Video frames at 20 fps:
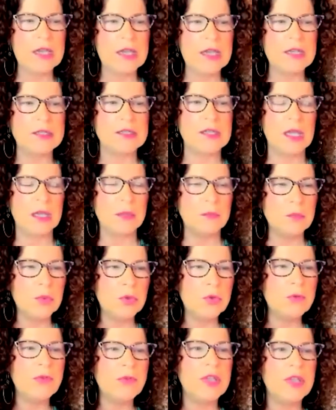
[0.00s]
us and
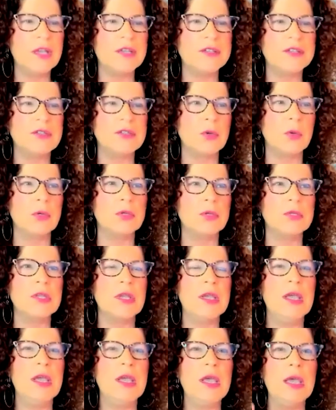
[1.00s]
moving us towards
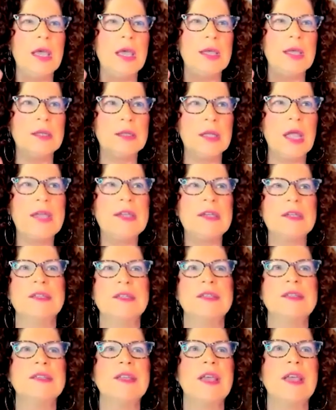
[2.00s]

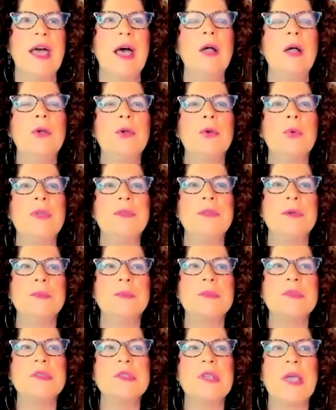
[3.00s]
enlightened
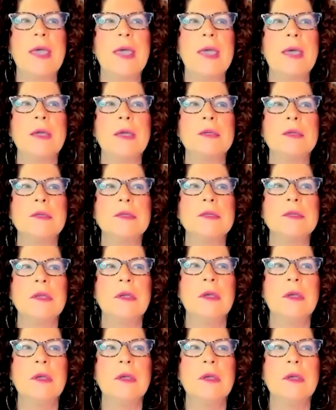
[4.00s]
algorithms and